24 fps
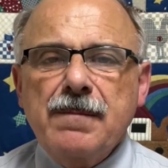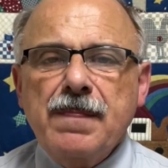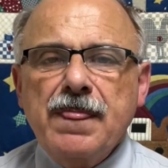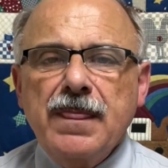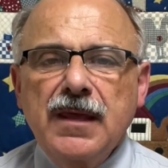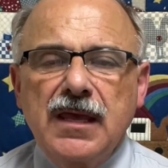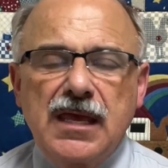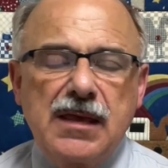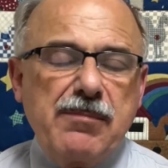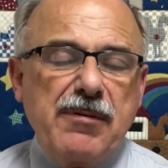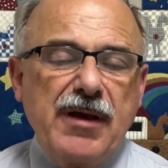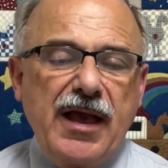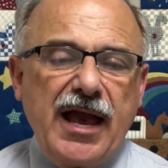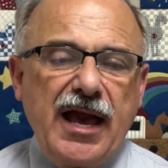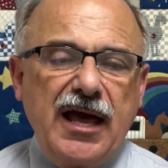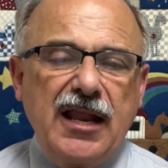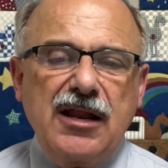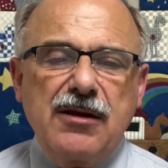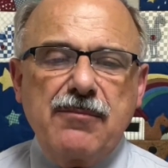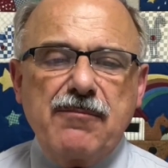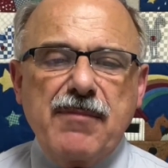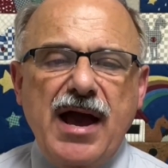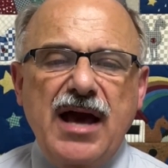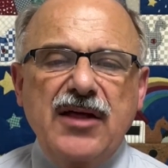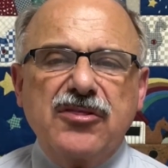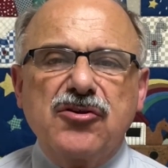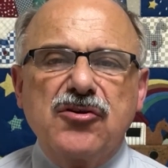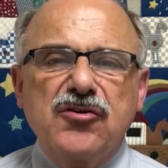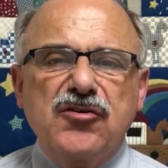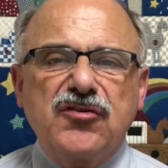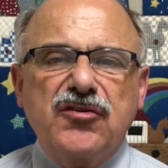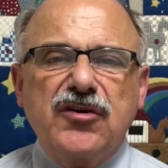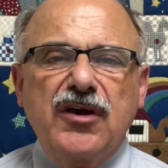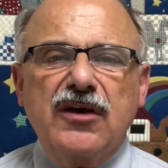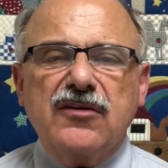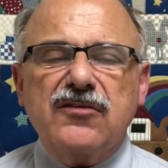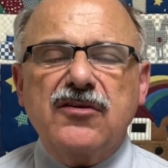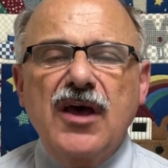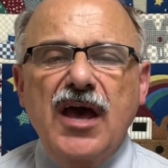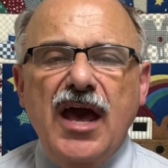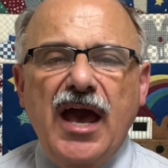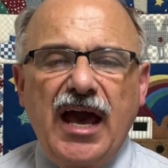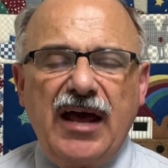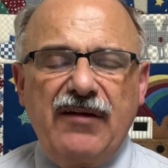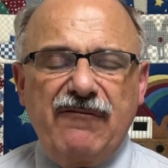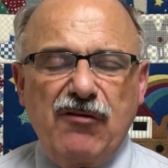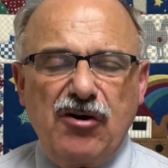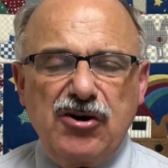He began in Matthew 6
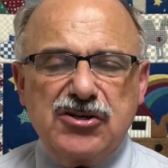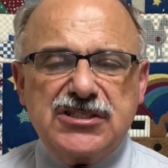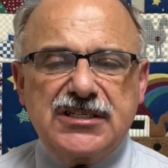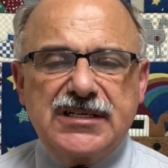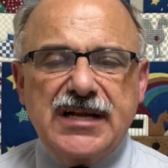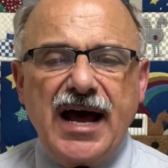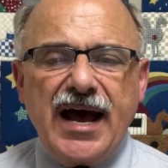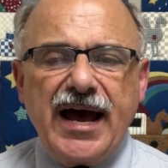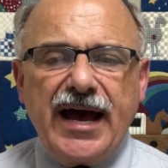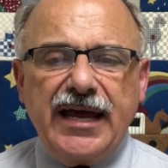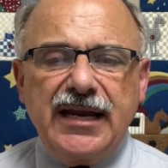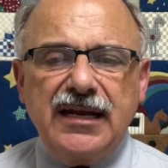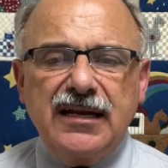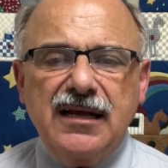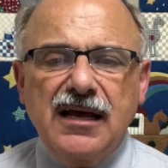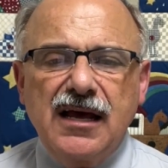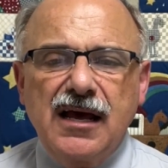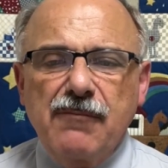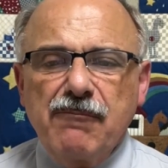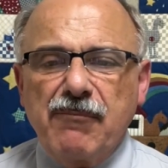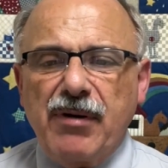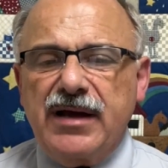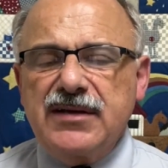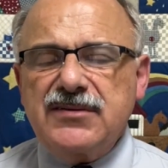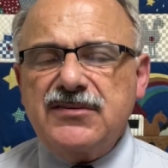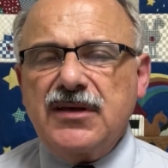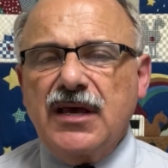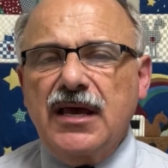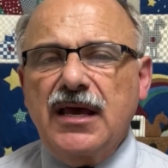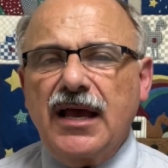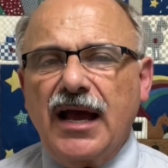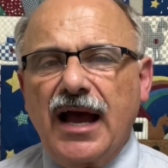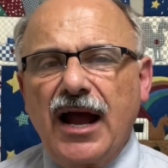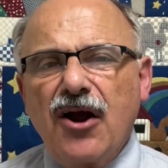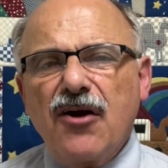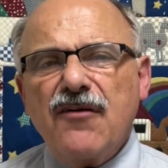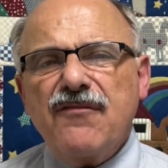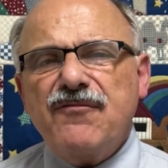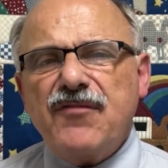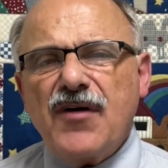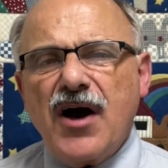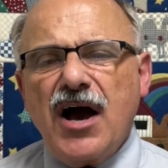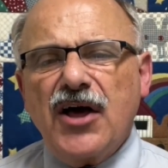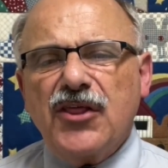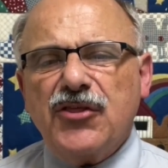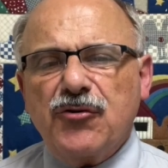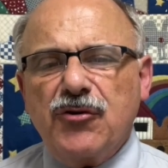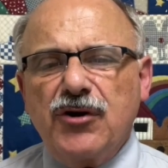and verse 9 by saying, "Our
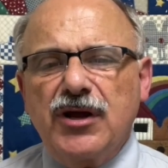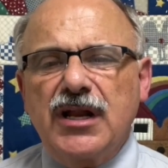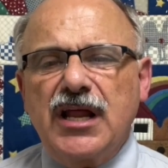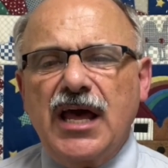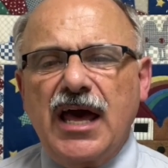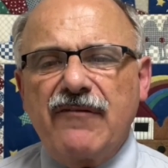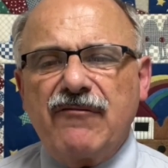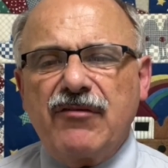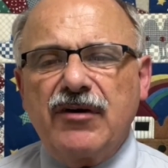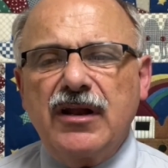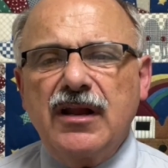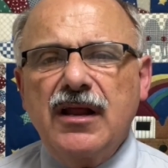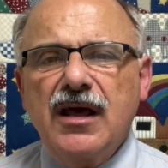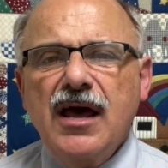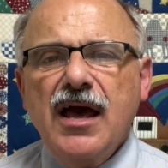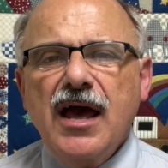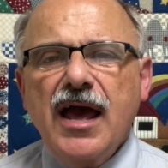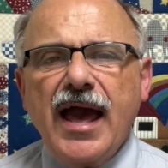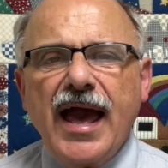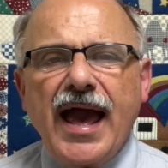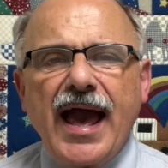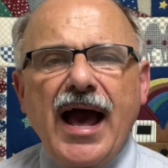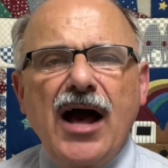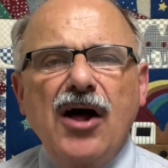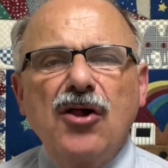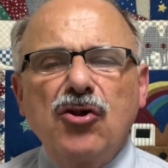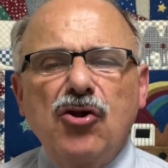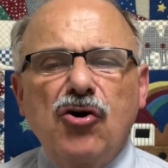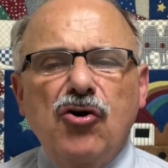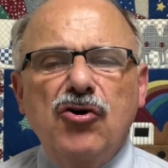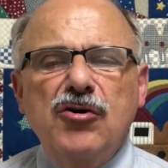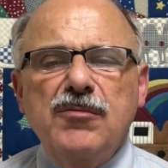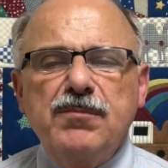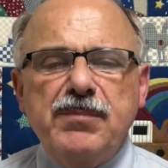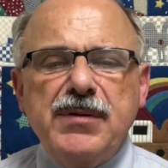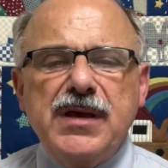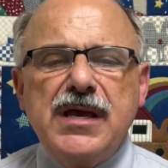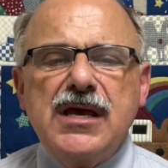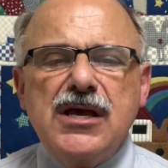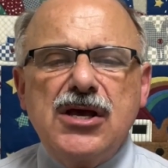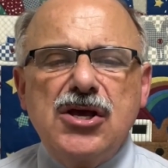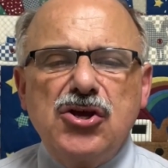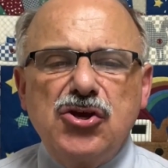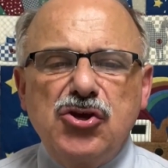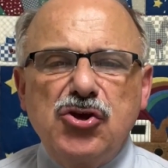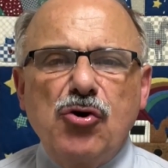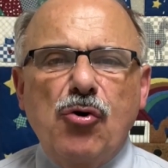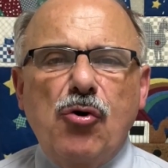Father in heaven, hallowed be
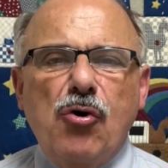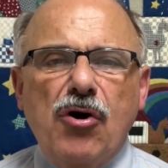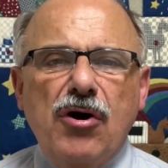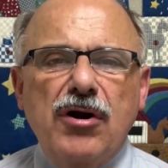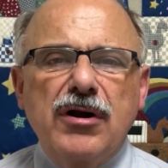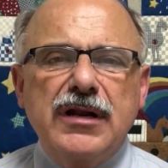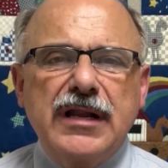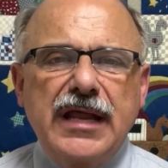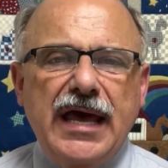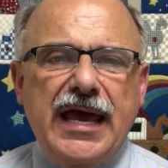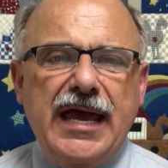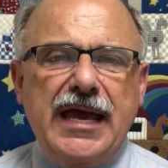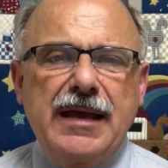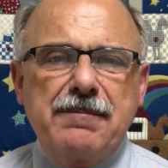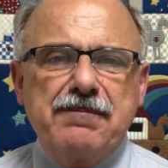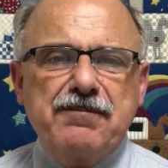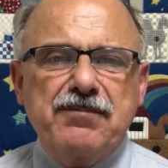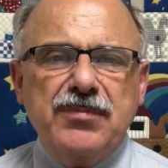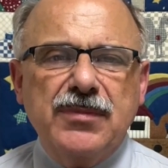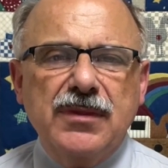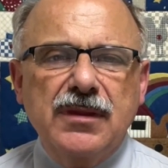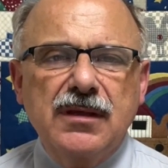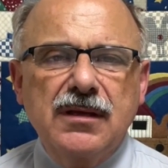your name."